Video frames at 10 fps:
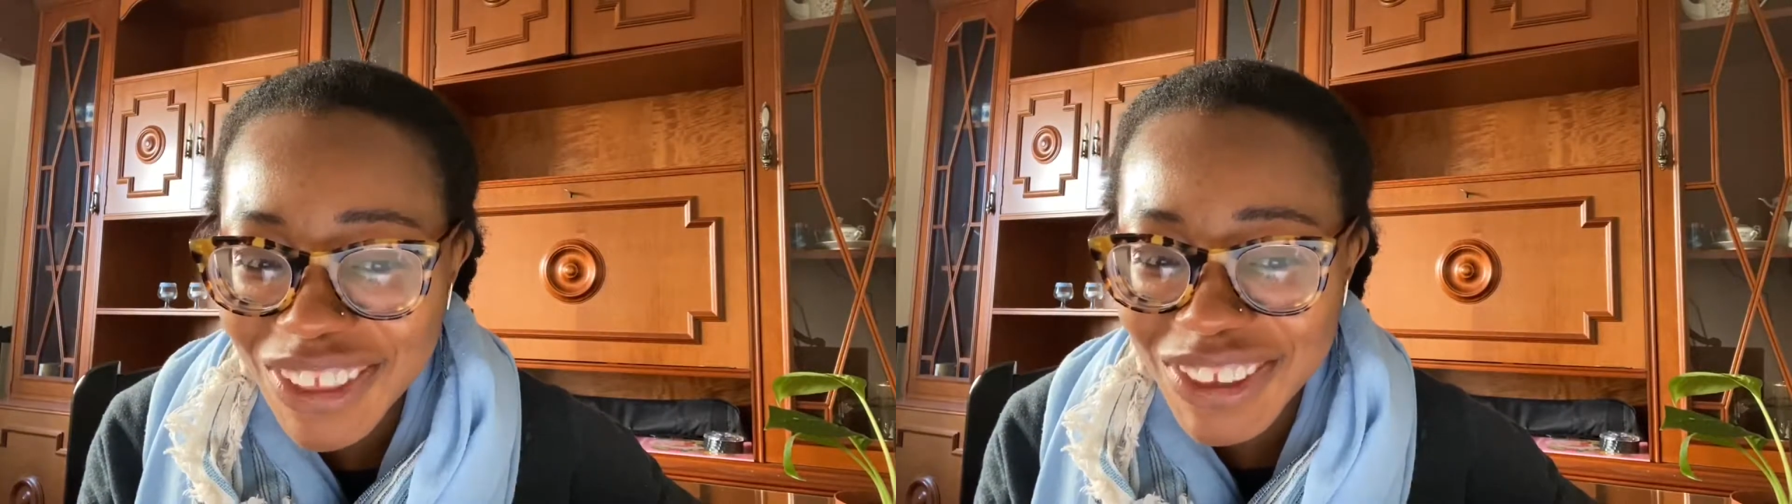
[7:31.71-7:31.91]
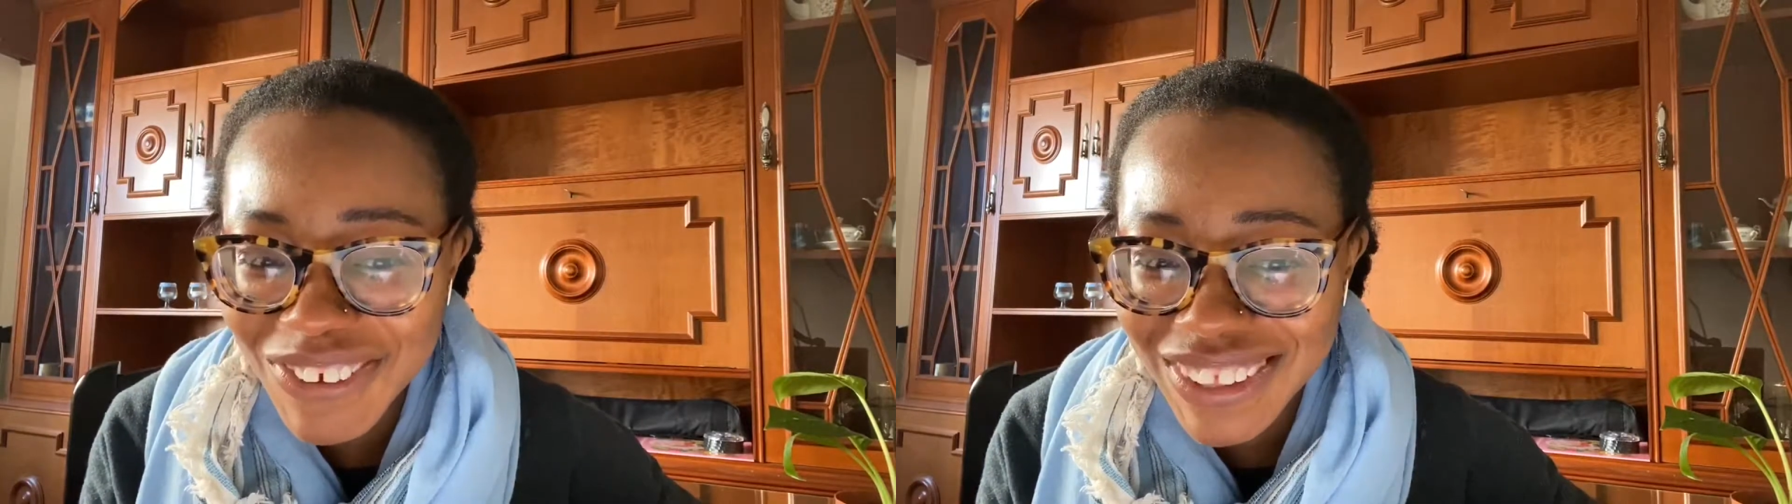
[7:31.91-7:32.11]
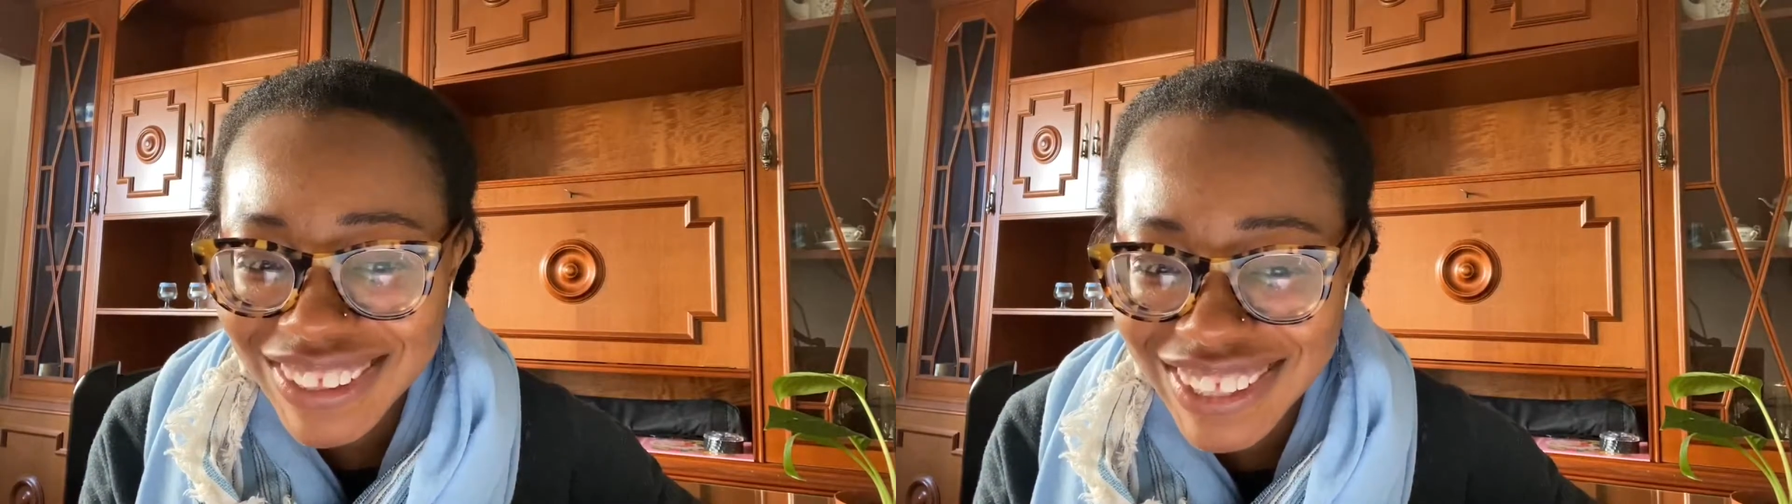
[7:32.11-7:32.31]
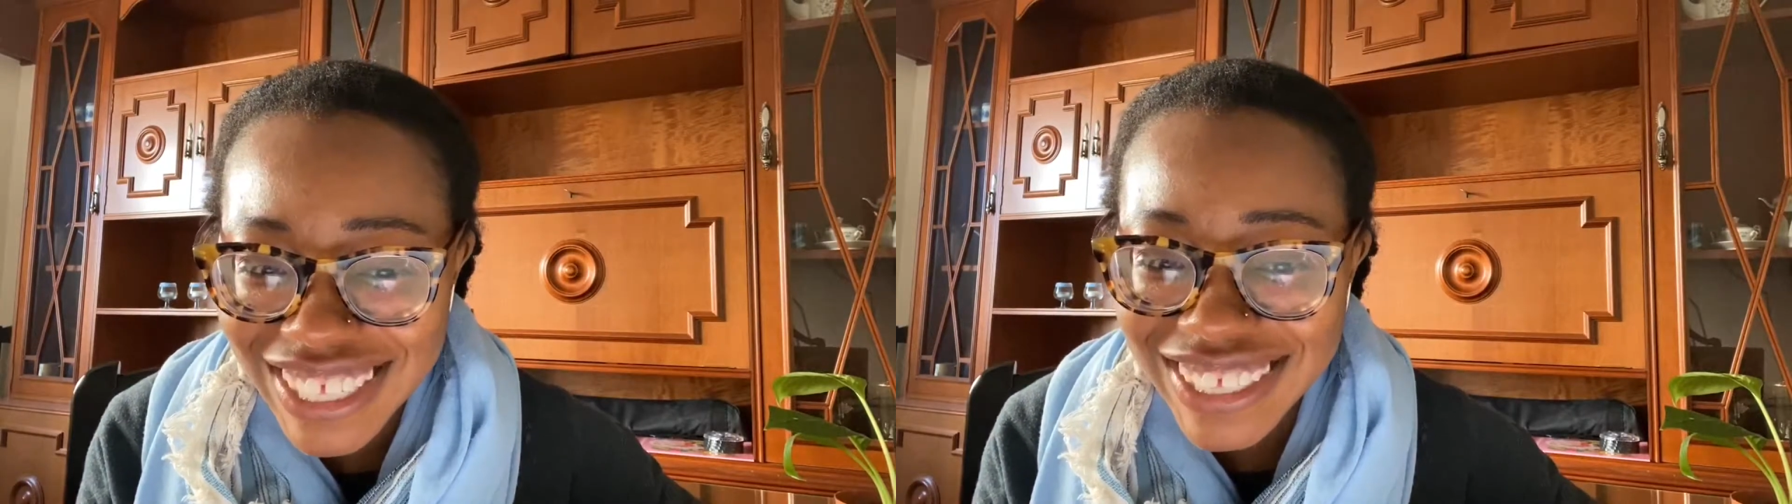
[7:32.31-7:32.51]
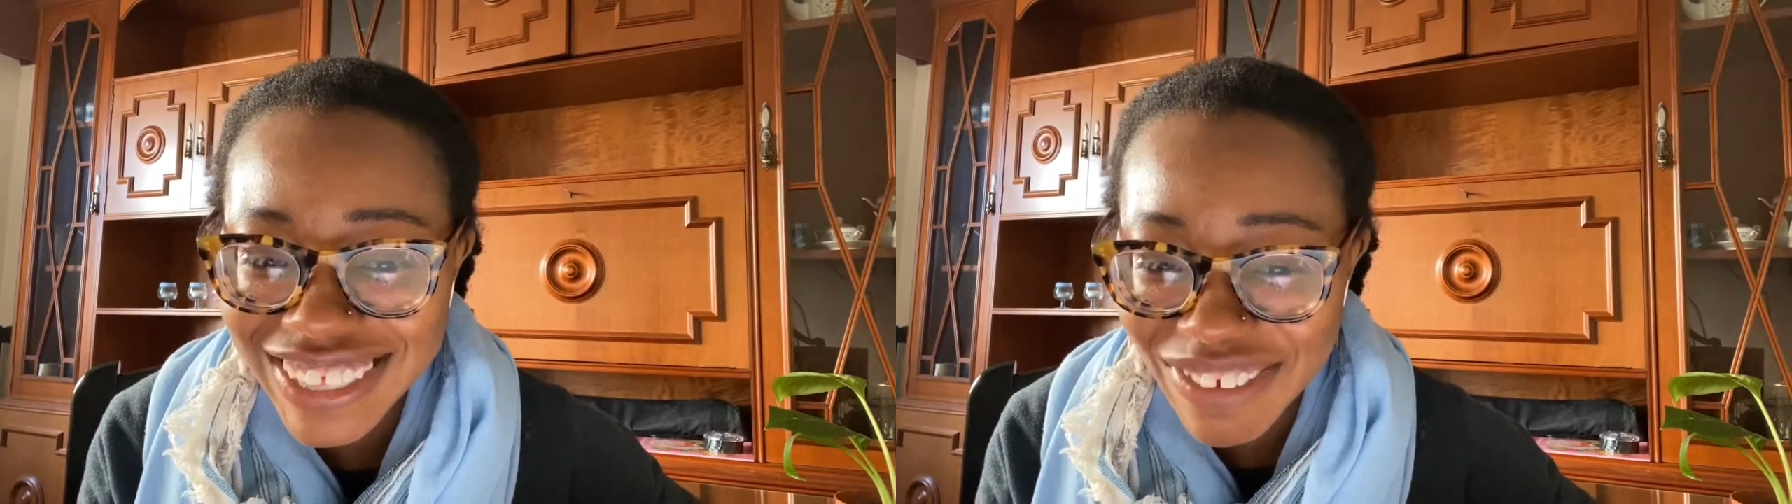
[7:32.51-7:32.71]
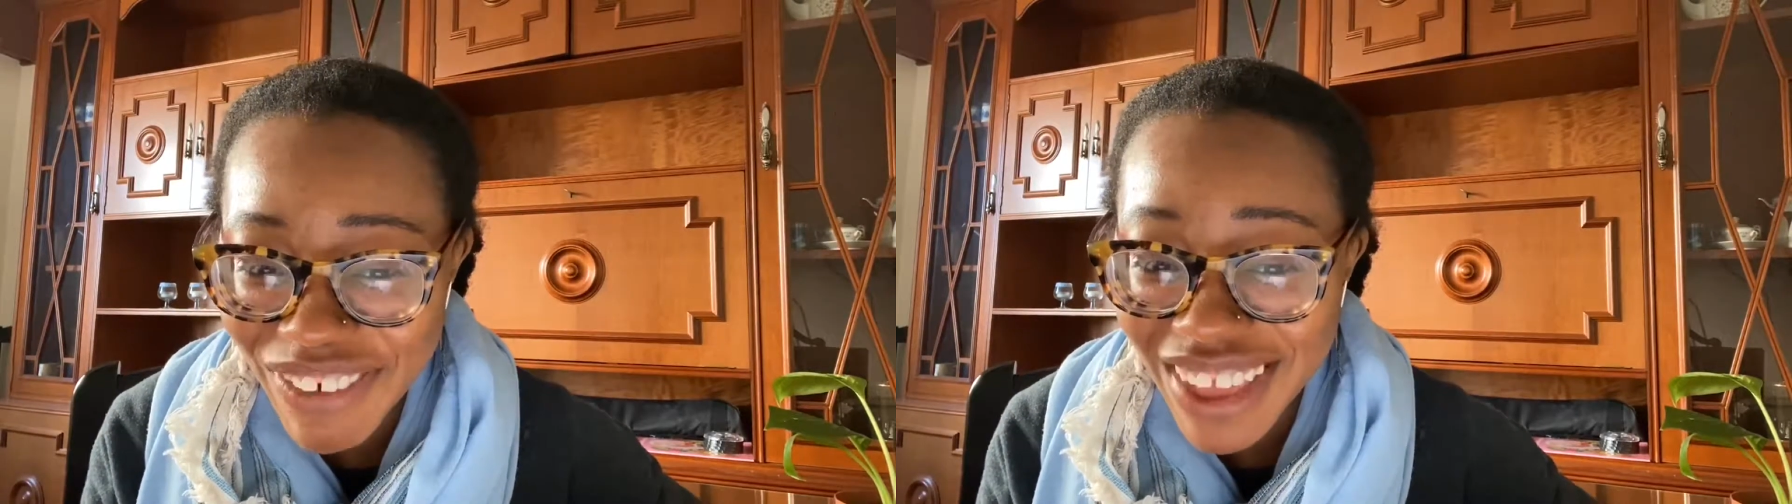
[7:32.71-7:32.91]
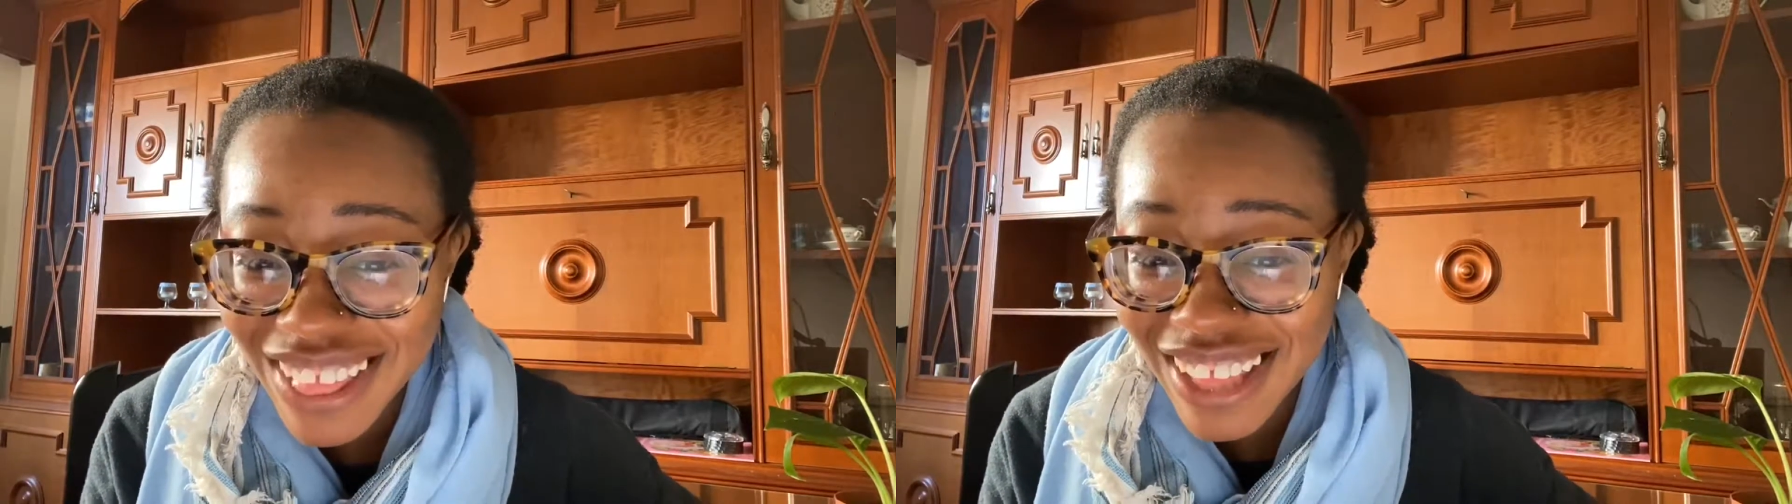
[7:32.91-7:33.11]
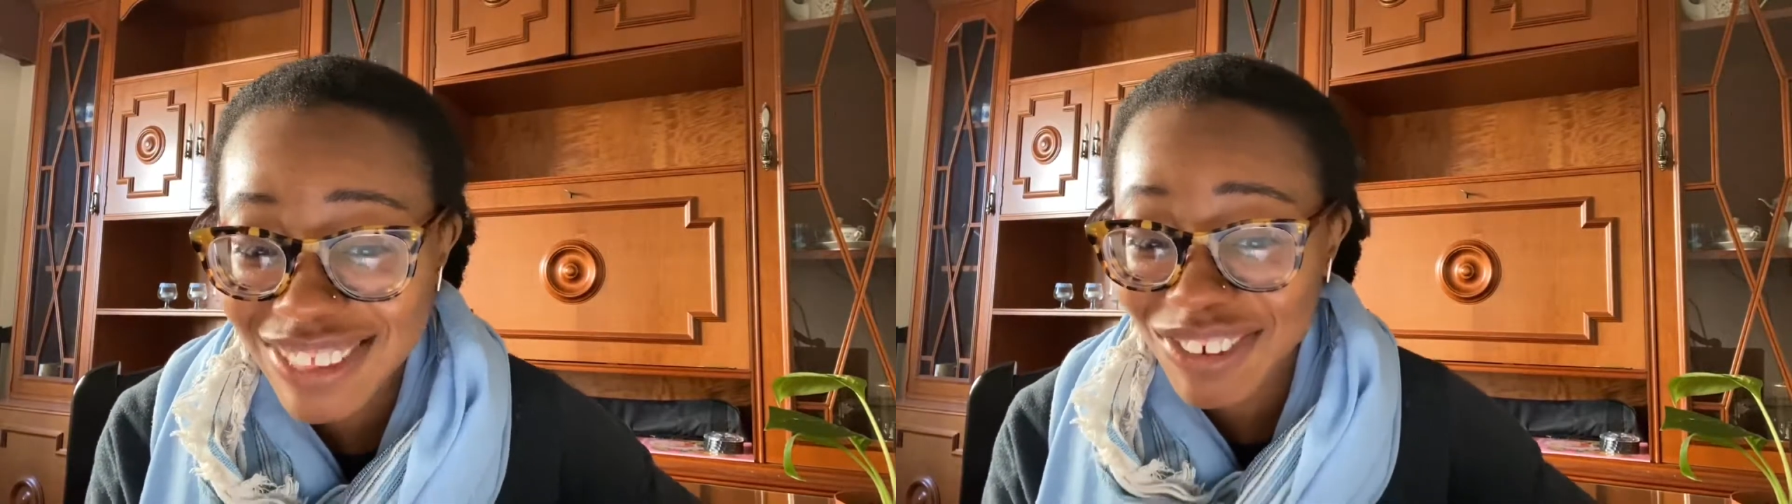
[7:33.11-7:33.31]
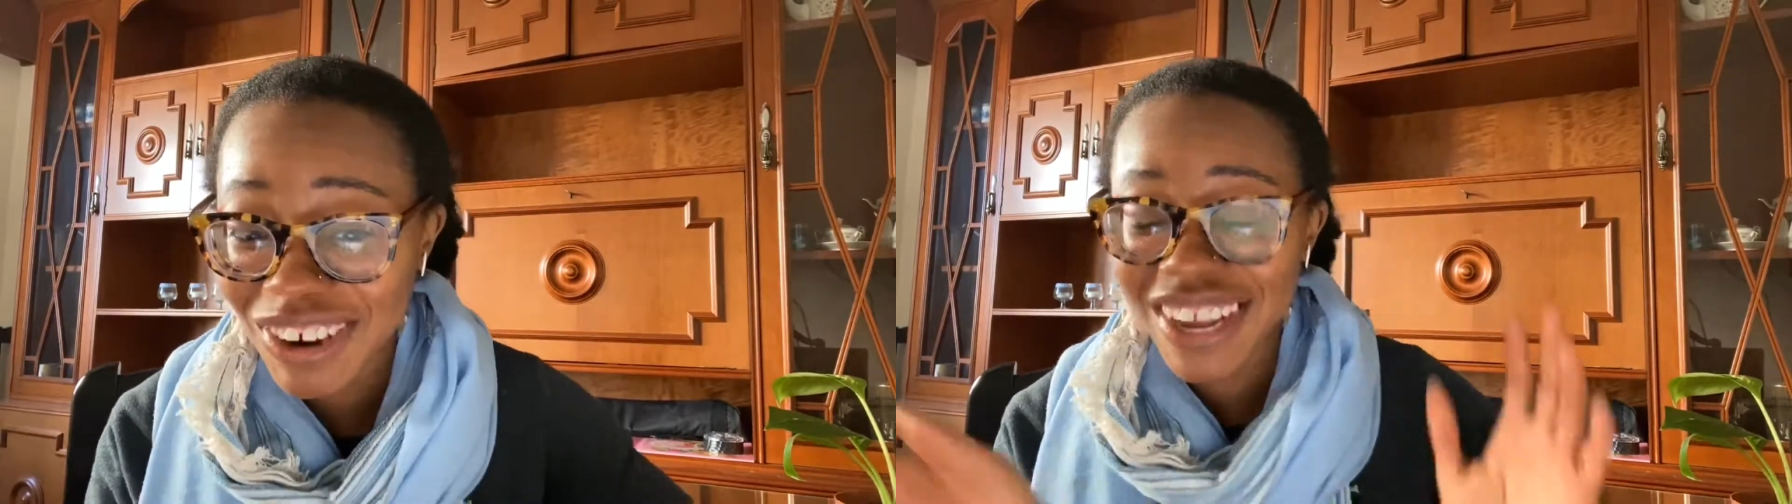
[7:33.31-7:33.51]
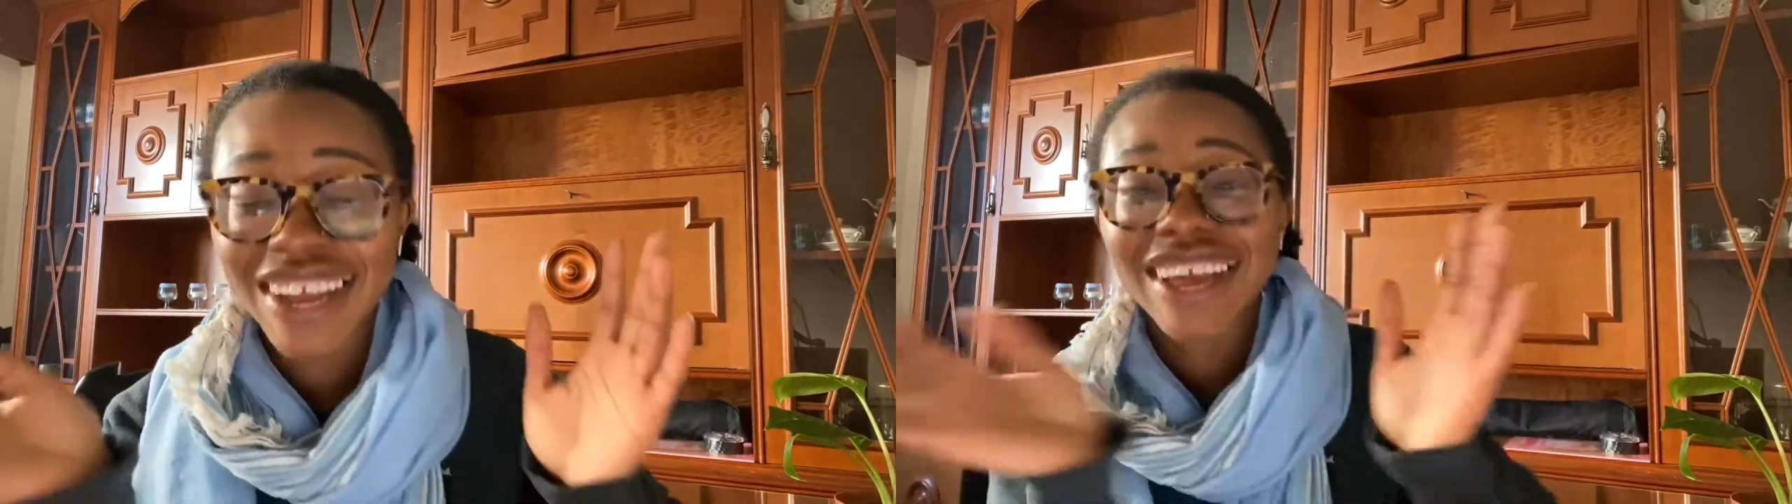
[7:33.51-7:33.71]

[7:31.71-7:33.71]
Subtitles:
you insist to be in that story?